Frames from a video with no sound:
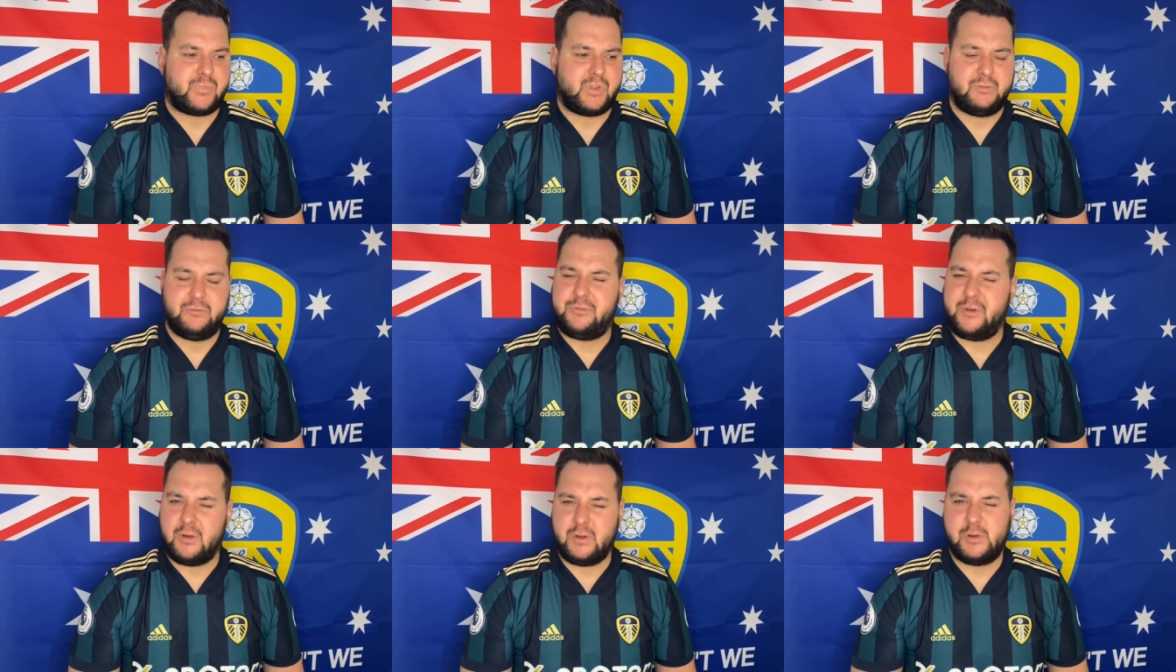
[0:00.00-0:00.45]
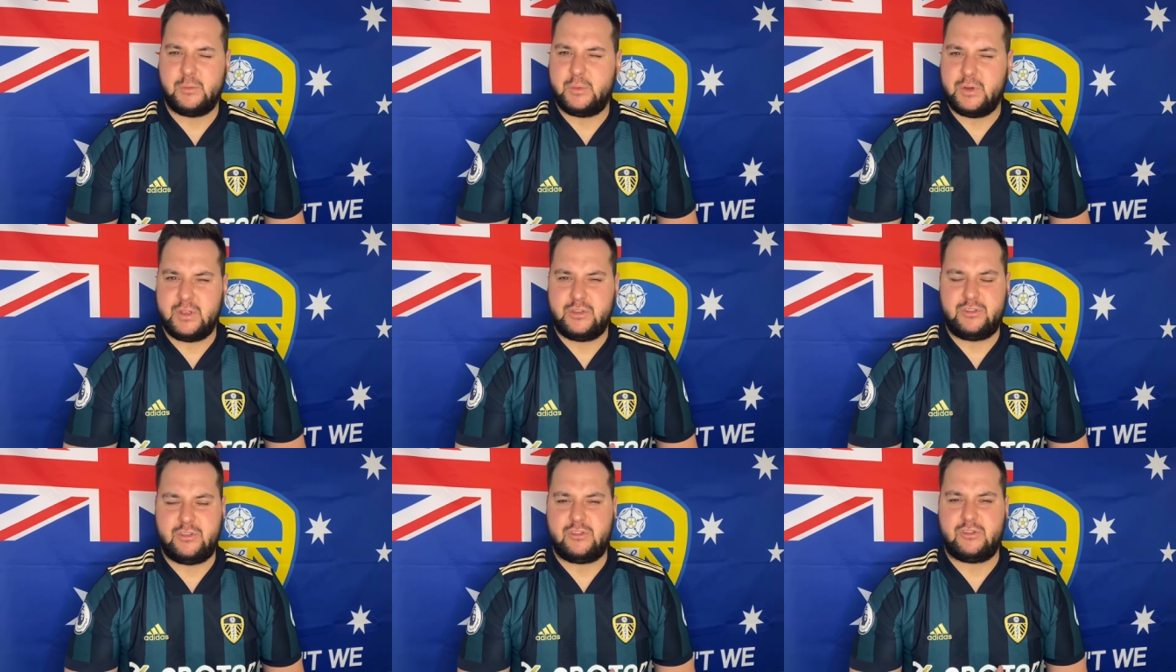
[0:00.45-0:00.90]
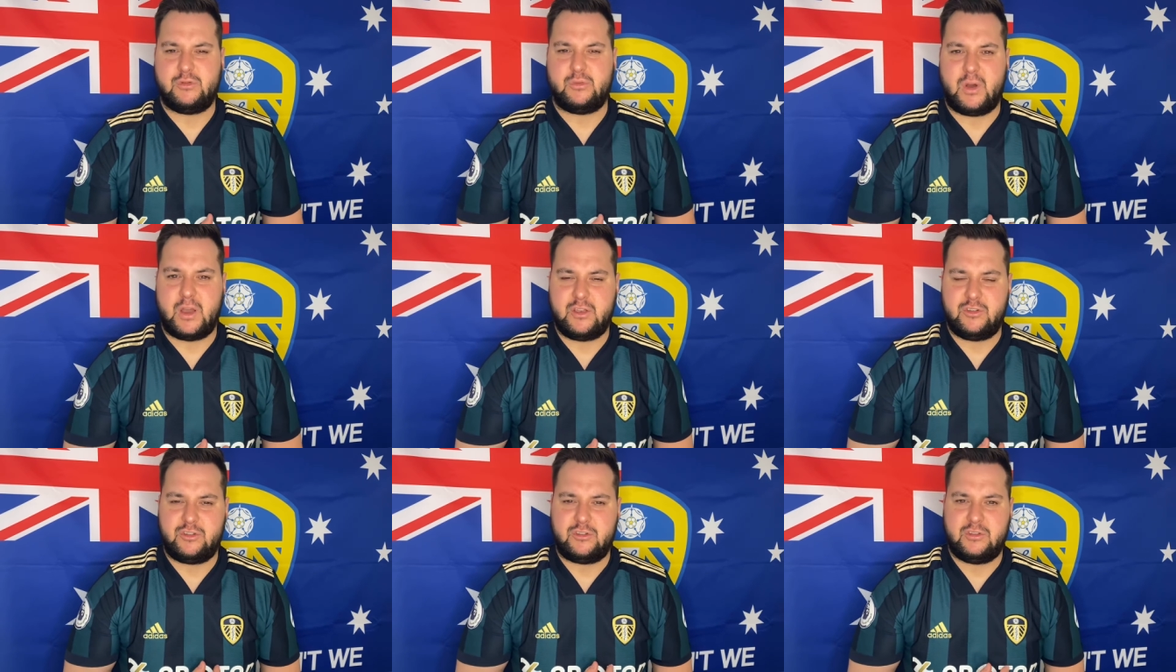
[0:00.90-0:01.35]
Very weird
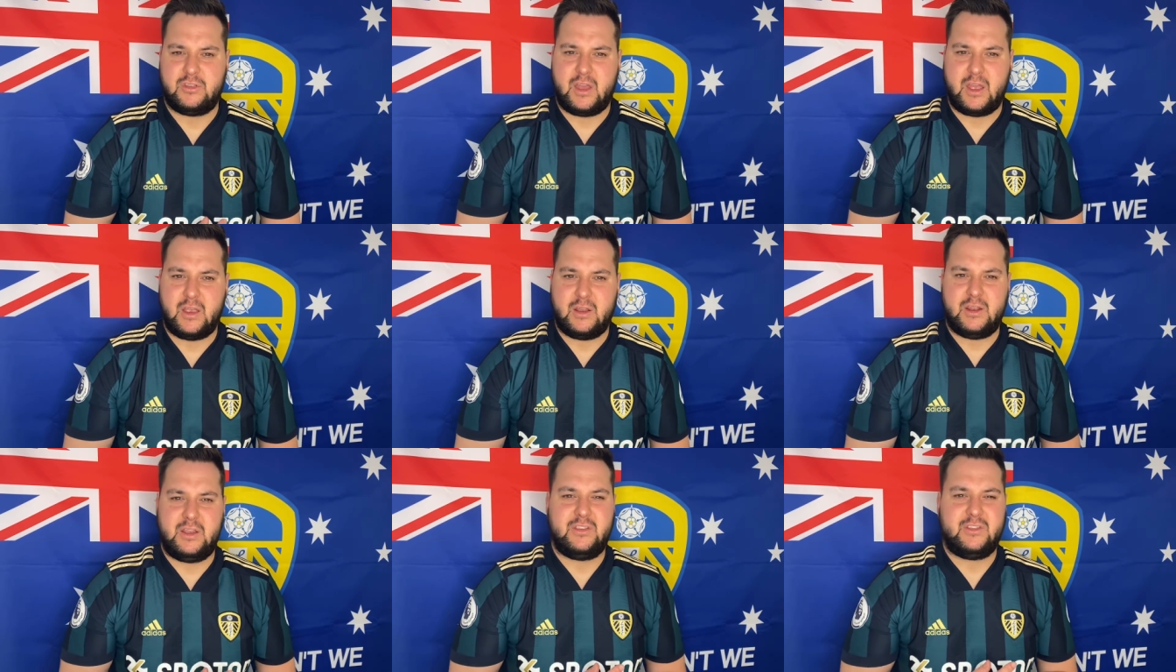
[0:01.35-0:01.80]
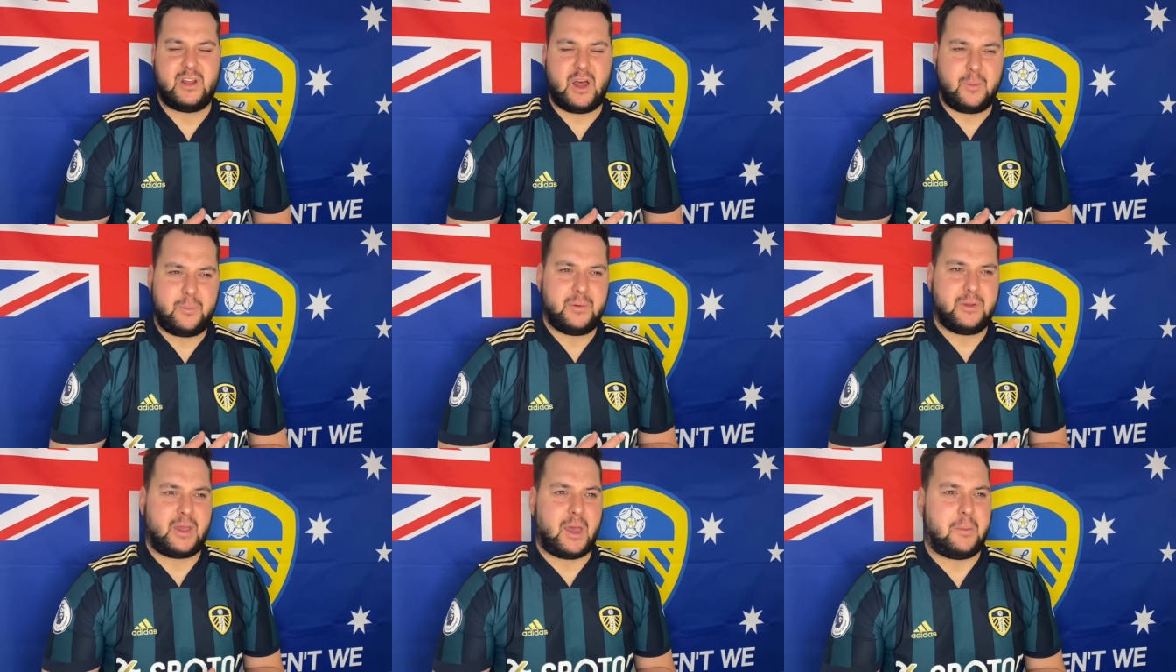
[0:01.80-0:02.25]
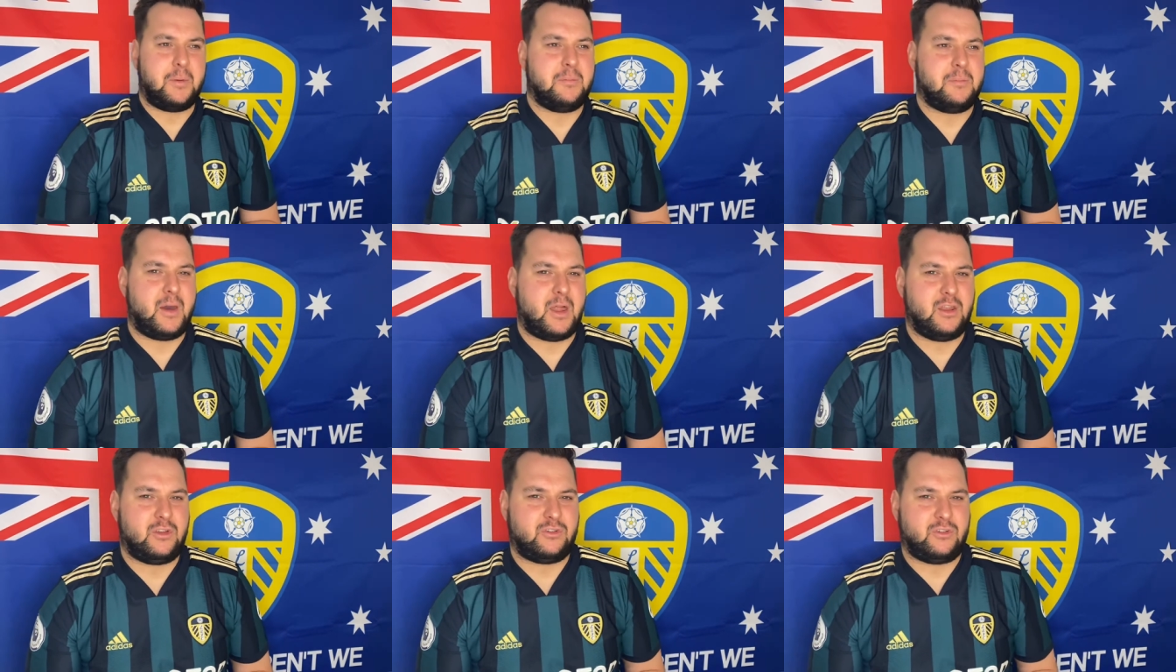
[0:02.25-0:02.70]
situation there. And he's an up-and-coming
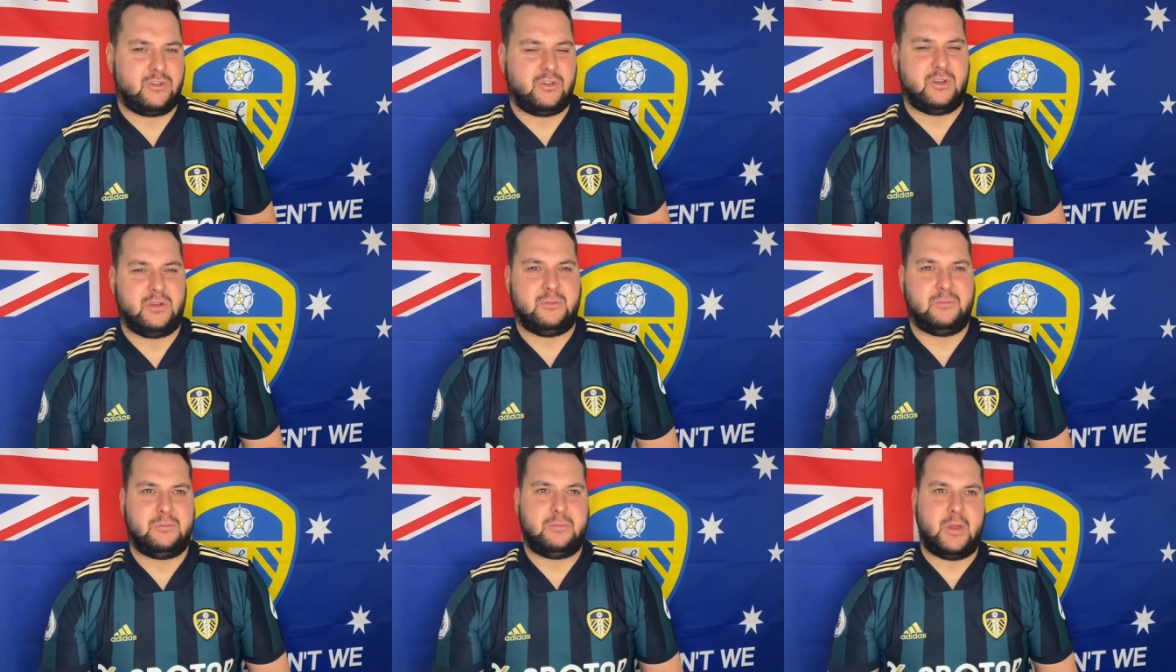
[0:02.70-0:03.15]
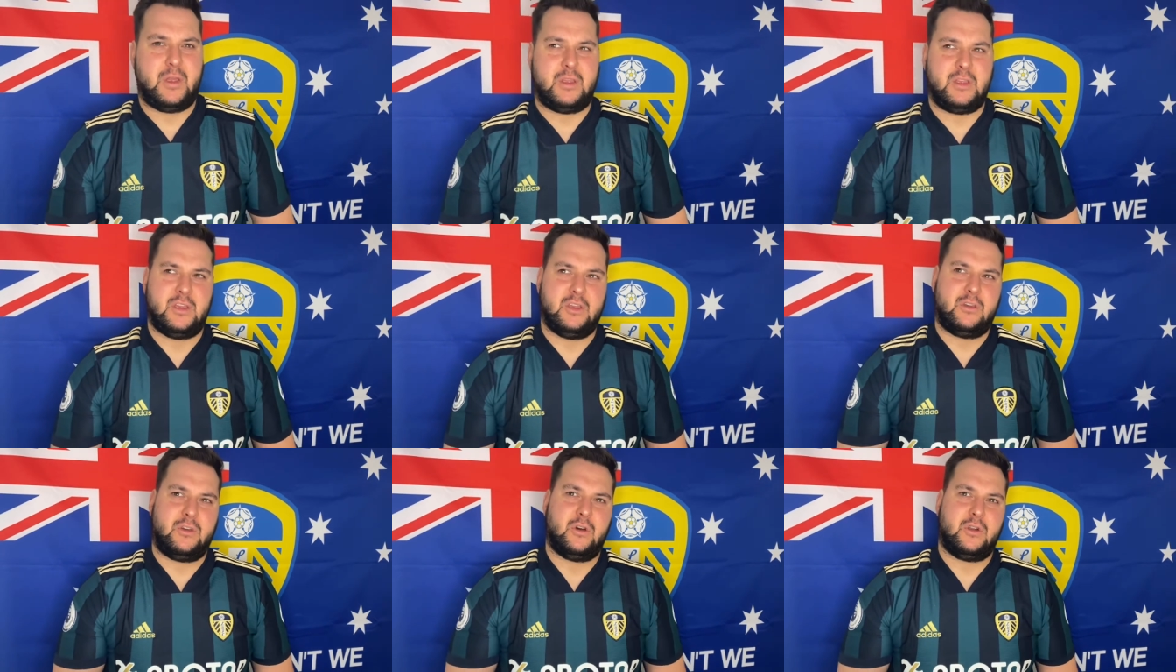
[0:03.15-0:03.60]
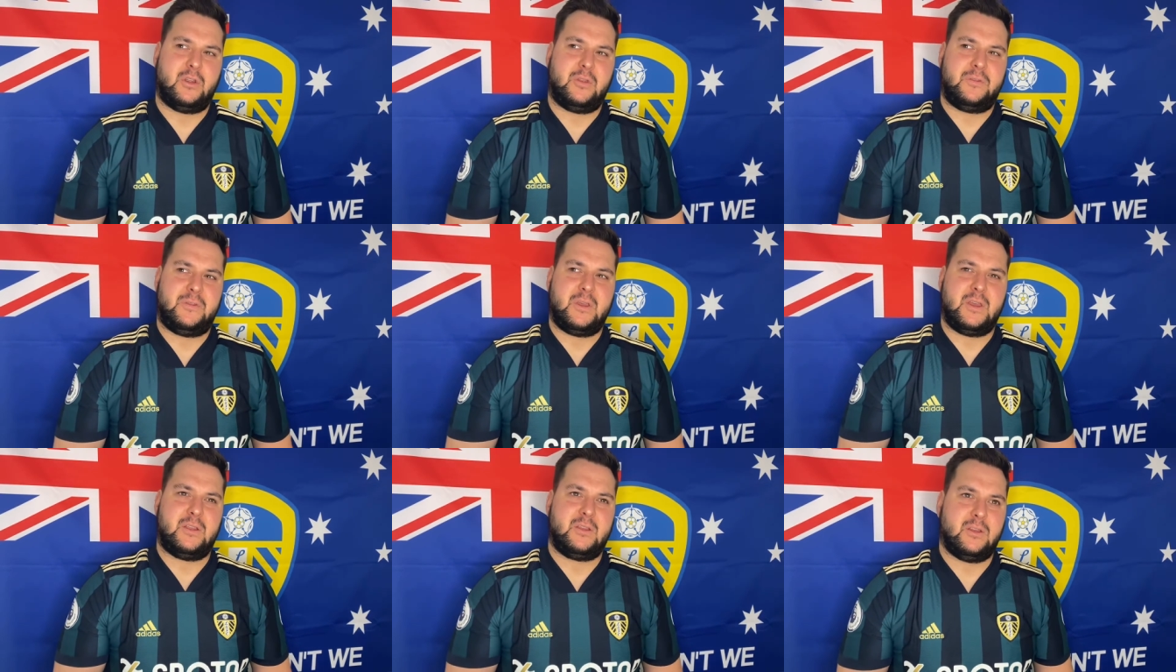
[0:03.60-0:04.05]
manager, but you've got to
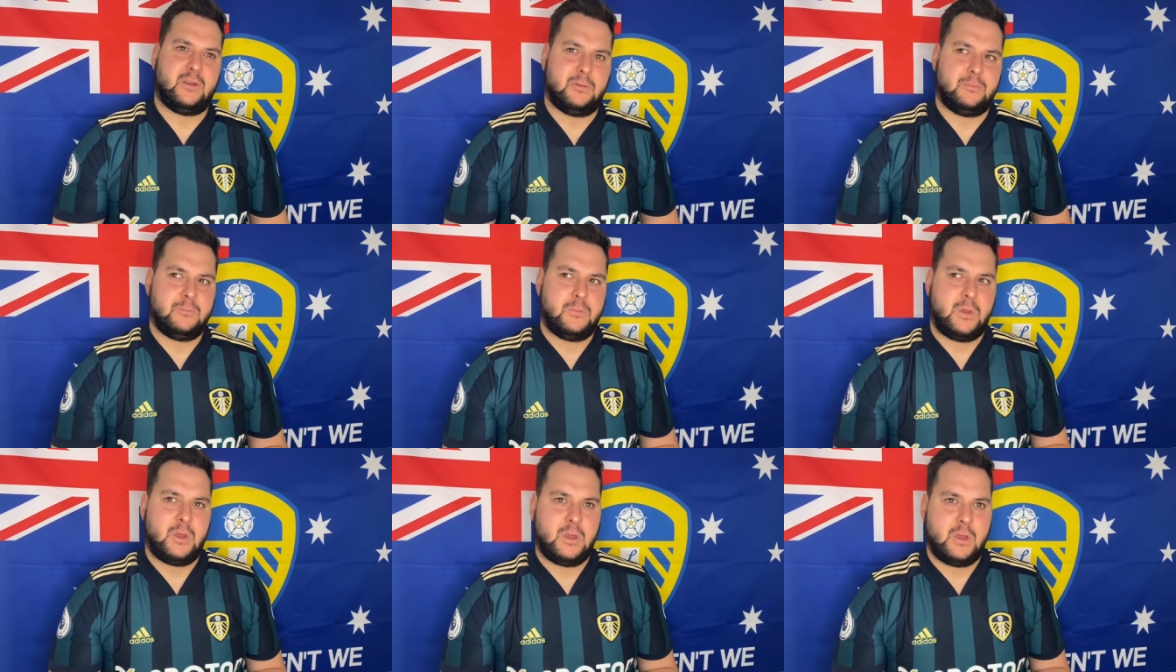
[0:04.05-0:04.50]
think that